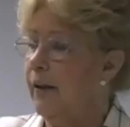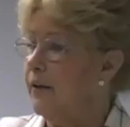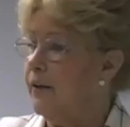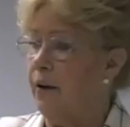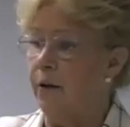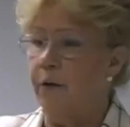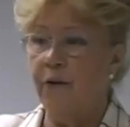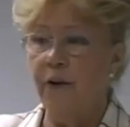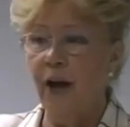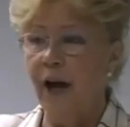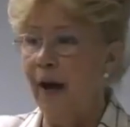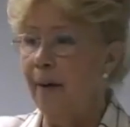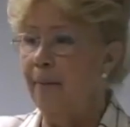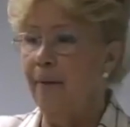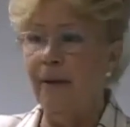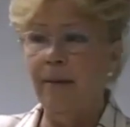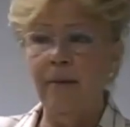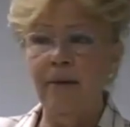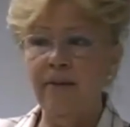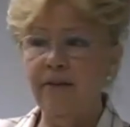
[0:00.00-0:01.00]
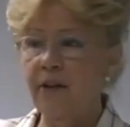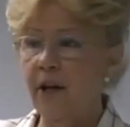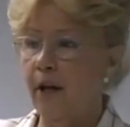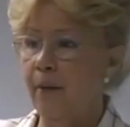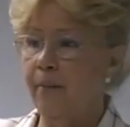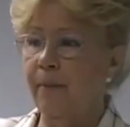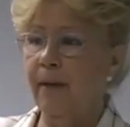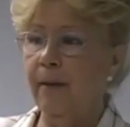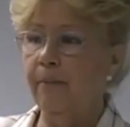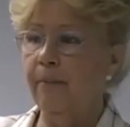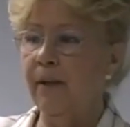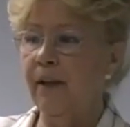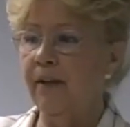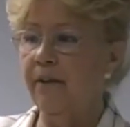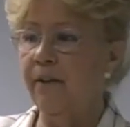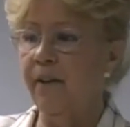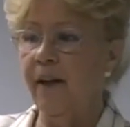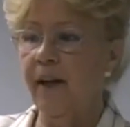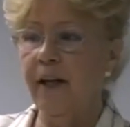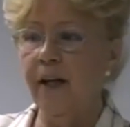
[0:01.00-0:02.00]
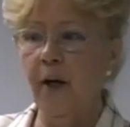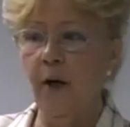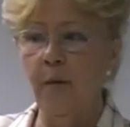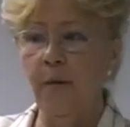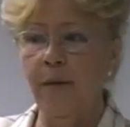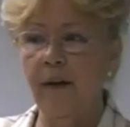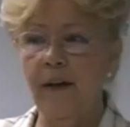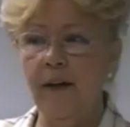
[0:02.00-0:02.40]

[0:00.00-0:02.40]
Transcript: So time limit's not a big thing on